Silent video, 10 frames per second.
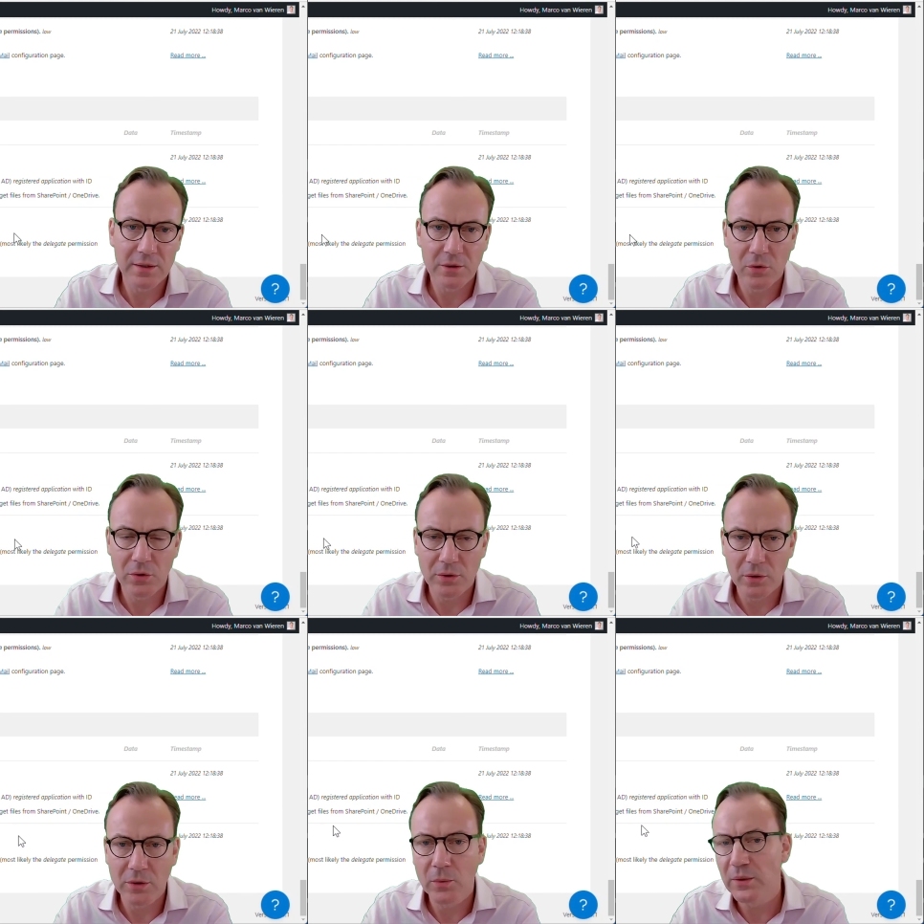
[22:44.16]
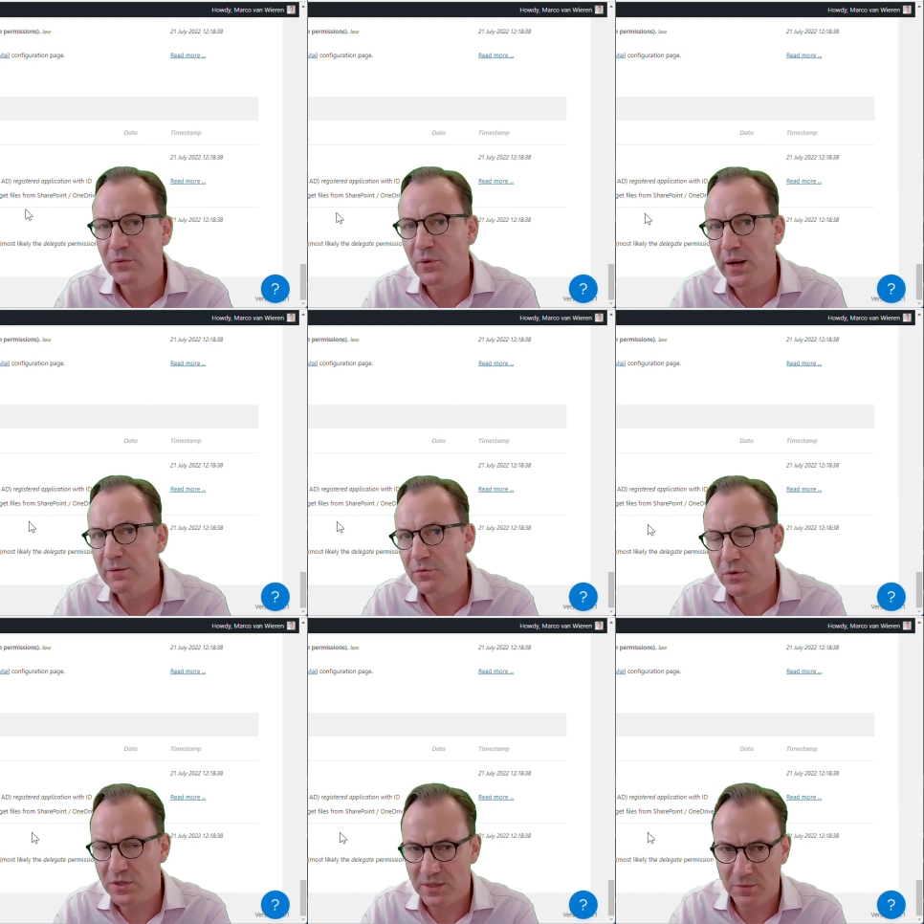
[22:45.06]
or OneDrive
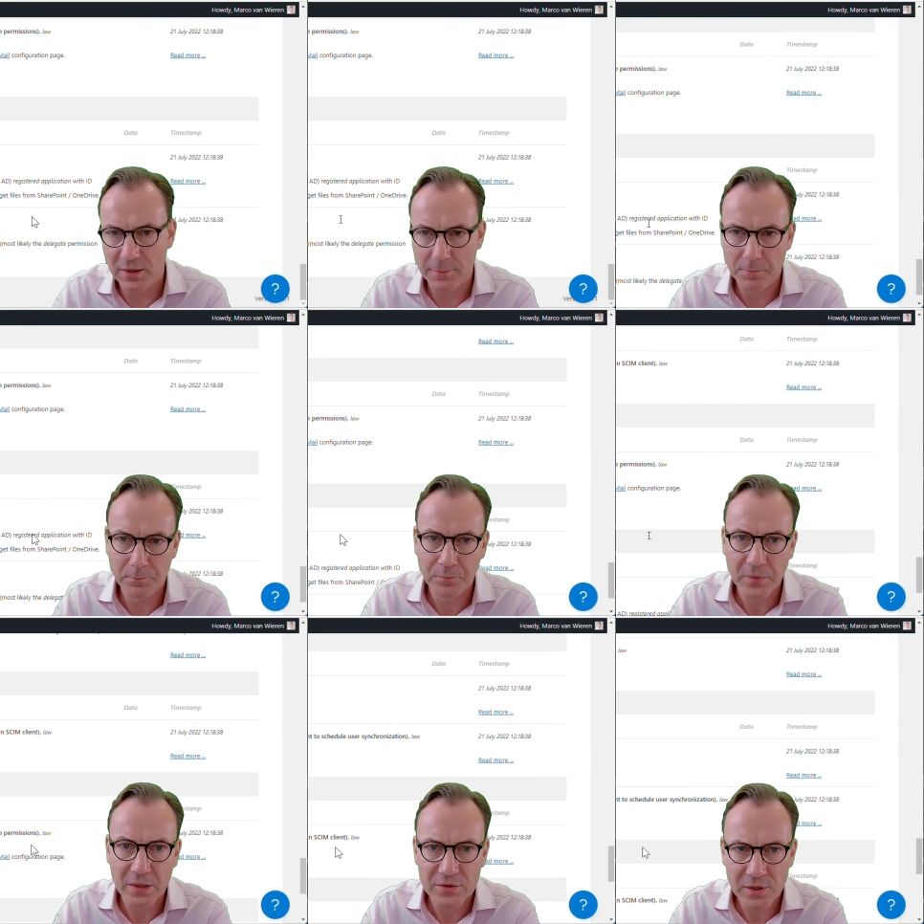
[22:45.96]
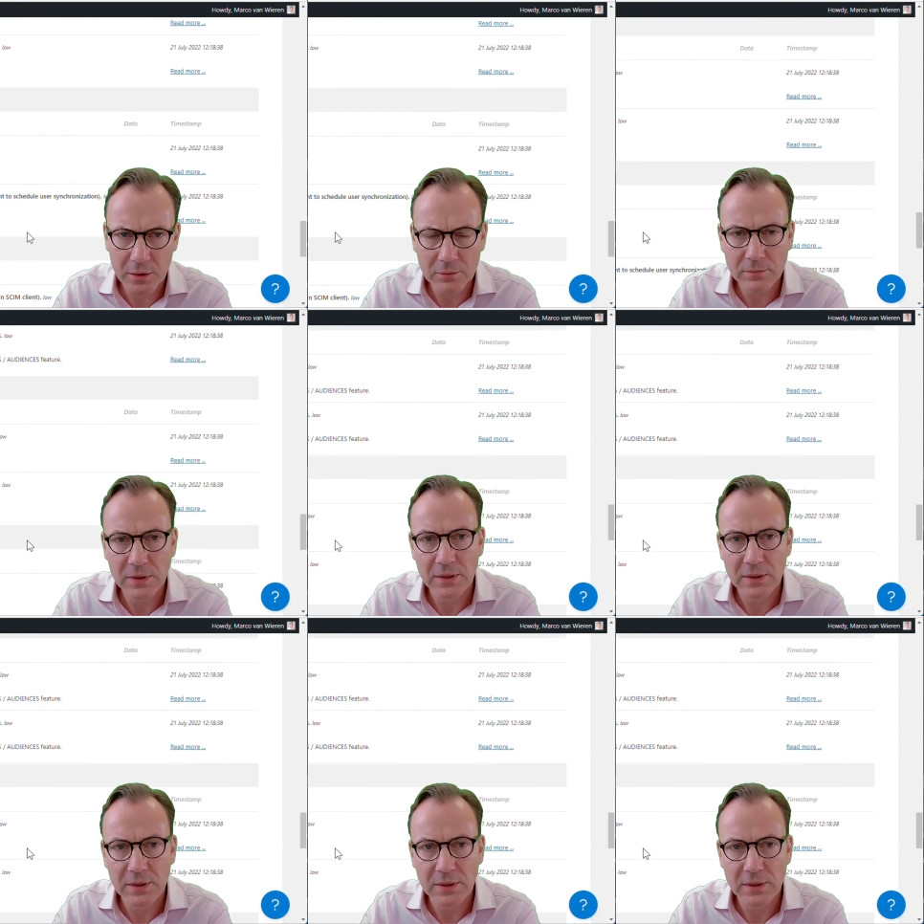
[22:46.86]
or similar. So,